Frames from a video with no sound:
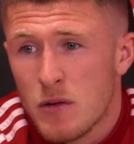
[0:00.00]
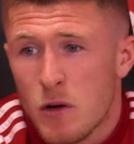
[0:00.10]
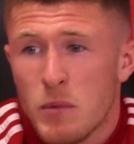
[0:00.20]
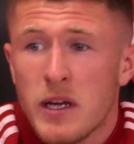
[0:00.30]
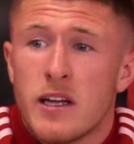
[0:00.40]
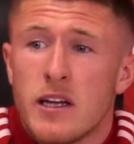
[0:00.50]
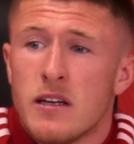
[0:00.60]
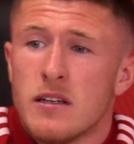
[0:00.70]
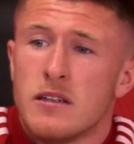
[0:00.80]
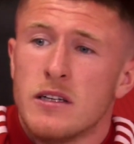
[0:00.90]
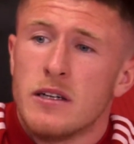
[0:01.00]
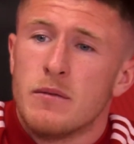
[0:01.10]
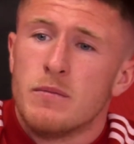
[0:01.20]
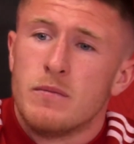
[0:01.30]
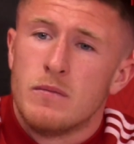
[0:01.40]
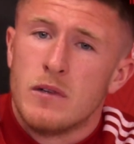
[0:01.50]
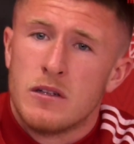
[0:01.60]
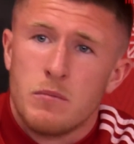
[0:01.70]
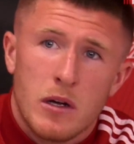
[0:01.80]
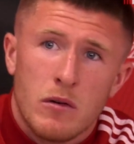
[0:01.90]
to do all my career. Um,
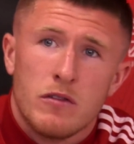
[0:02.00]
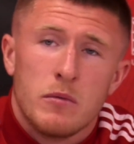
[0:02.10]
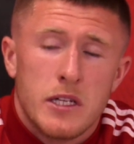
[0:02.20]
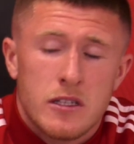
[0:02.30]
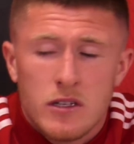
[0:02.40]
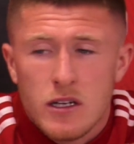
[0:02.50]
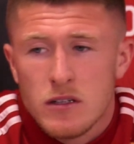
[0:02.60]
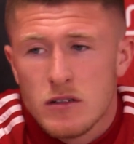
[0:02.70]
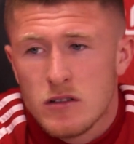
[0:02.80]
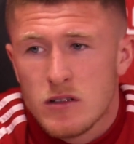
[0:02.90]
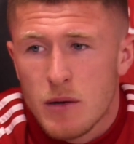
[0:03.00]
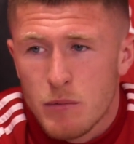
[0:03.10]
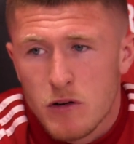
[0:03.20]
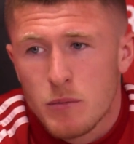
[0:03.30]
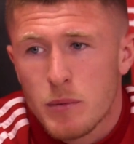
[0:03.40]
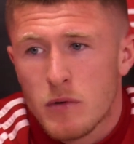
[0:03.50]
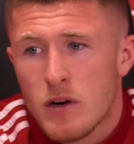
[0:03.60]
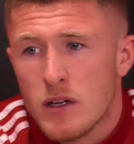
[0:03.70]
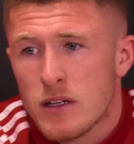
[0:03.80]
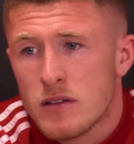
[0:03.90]
it's a big one for me to try and to try and prove people
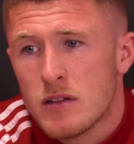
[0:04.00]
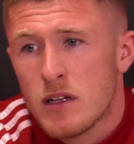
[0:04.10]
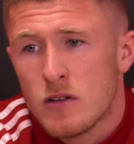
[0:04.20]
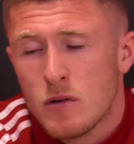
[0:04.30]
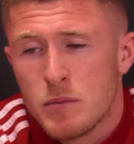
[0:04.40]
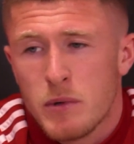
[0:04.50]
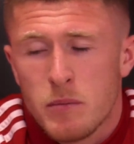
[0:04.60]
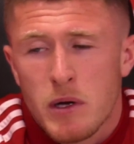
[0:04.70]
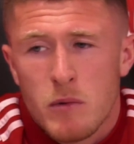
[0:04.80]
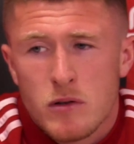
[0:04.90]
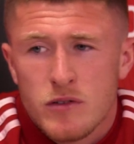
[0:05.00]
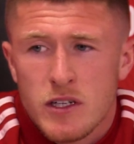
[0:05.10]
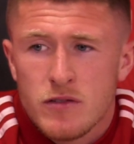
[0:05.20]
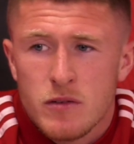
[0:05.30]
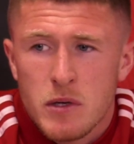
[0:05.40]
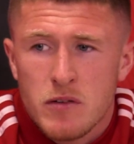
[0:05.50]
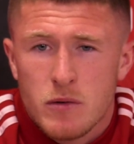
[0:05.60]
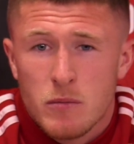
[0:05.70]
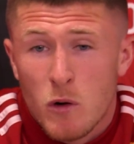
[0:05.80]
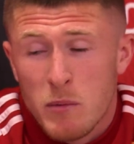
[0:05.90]
wrong. That's that's always been a big motivation for me
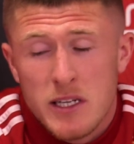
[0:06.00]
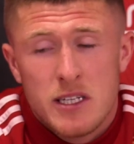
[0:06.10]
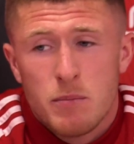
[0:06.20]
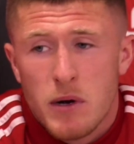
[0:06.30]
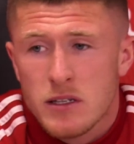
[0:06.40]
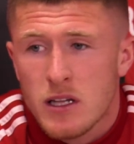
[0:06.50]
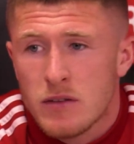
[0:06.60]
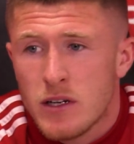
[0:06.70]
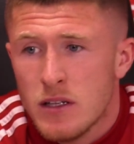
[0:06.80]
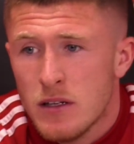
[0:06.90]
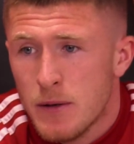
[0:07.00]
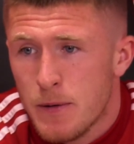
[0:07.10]
from all my setbacks that I've had.